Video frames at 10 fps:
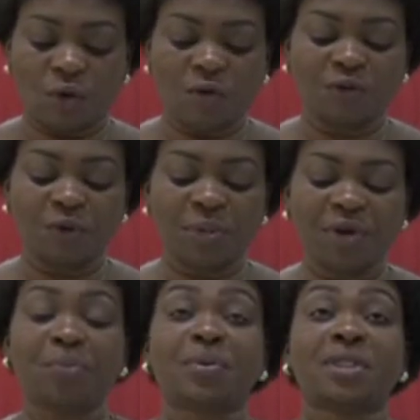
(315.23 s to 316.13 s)
of
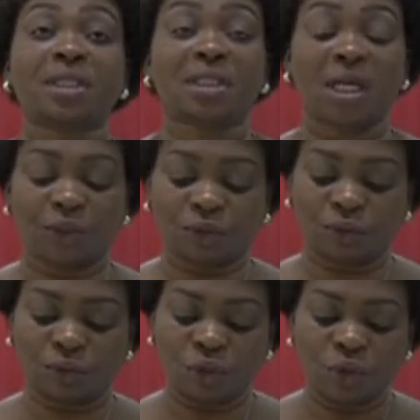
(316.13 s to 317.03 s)
women
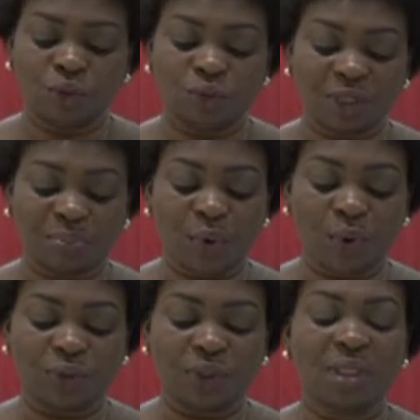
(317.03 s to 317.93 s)
representation to
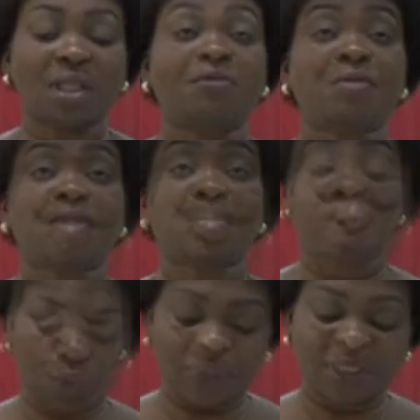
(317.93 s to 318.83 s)
support the
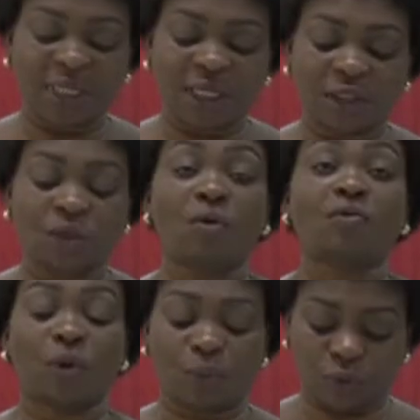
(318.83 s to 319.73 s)
52%
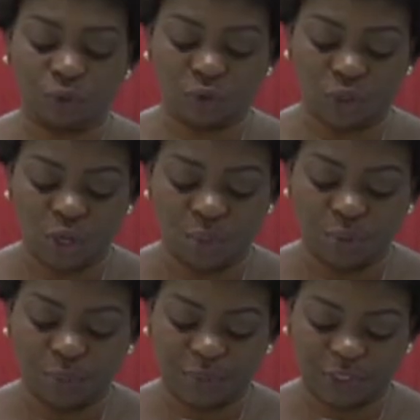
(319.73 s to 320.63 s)
of the world's
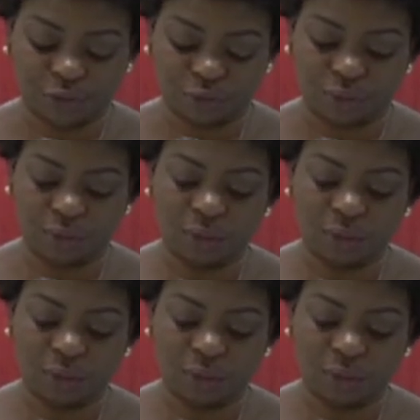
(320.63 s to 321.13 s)
population.